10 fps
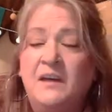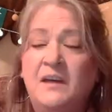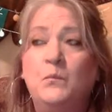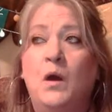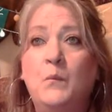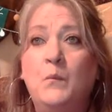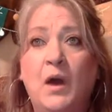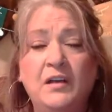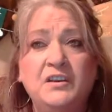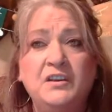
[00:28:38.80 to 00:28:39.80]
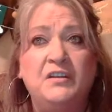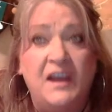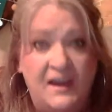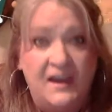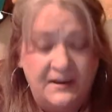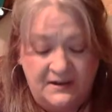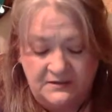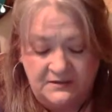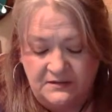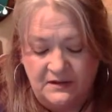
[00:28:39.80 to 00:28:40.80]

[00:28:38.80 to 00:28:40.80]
and and while you're at it